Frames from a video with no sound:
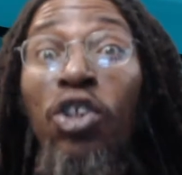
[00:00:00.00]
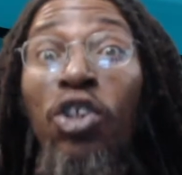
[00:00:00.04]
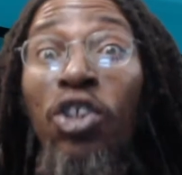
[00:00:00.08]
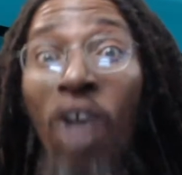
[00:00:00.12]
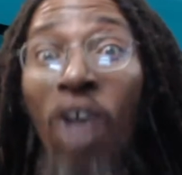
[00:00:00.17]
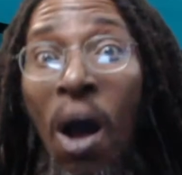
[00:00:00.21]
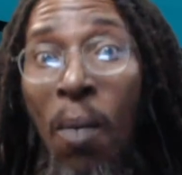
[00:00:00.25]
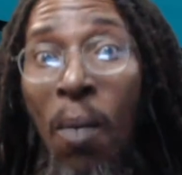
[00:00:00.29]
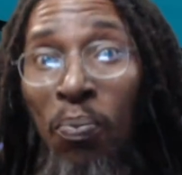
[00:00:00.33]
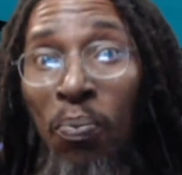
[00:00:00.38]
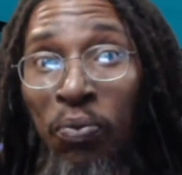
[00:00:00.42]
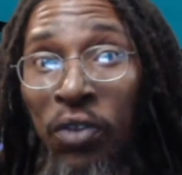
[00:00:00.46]

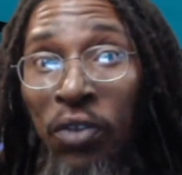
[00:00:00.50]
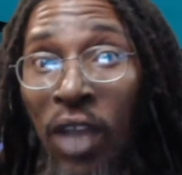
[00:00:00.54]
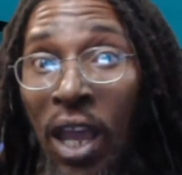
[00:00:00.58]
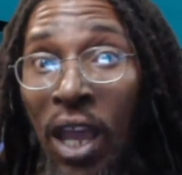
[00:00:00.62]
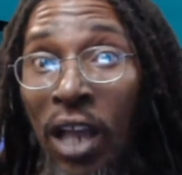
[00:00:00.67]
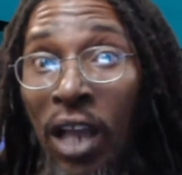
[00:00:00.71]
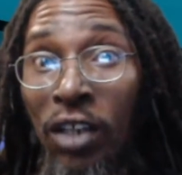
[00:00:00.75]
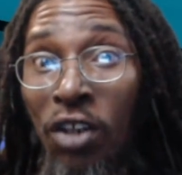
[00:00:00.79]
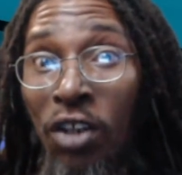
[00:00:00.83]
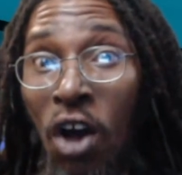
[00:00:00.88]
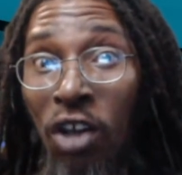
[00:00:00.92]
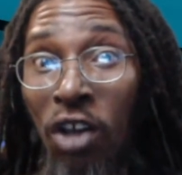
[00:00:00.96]

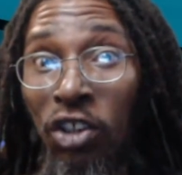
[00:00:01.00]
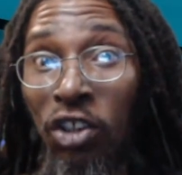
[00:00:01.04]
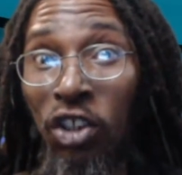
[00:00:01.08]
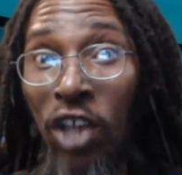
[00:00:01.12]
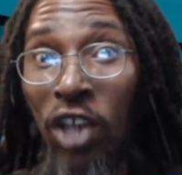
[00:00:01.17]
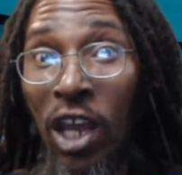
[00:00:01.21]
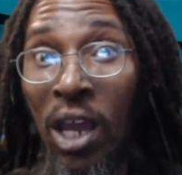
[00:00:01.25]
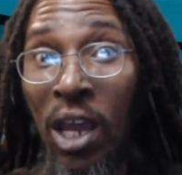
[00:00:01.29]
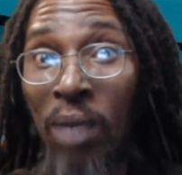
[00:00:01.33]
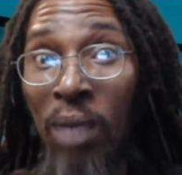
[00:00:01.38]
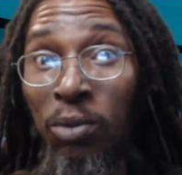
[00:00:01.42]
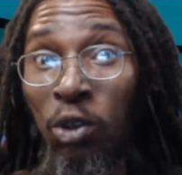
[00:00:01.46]
Something no
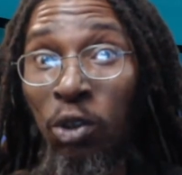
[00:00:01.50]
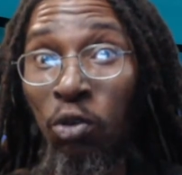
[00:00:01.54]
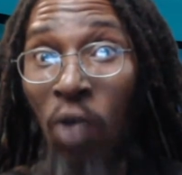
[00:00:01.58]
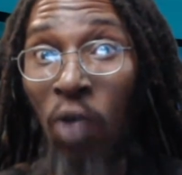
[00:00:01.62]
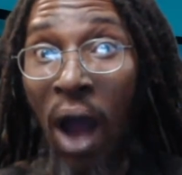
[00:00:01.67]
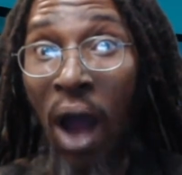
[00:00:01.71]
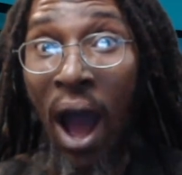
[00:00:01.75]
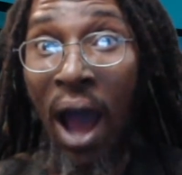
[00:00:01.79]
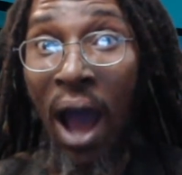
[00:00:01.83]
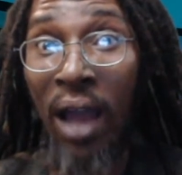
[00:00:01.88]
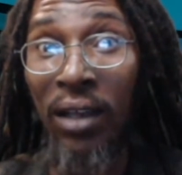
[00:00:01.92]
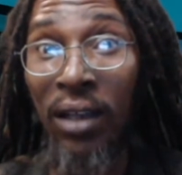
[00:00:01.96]
seems
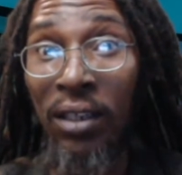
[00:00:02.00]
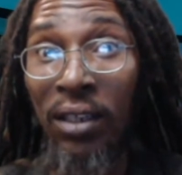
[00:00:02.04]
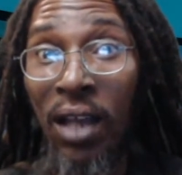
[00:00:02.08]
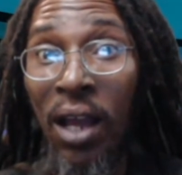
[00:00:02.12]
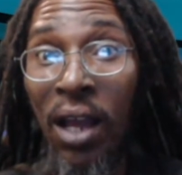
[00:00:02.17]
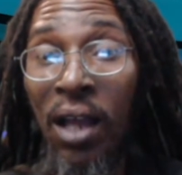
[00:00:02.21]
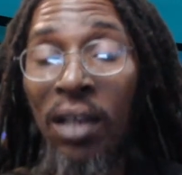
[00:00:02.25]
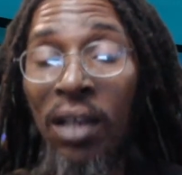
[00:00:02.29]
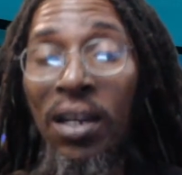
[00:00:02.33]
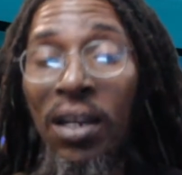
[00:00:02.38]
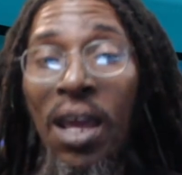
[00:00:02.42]
right.